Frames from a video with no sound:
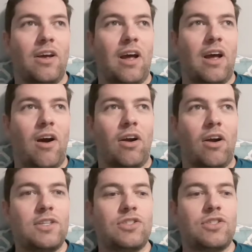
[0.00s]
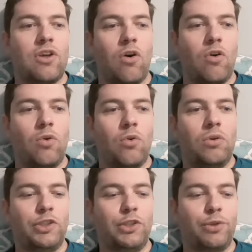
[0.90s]
are so
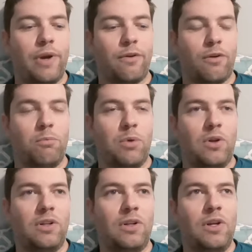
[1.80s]
triggerable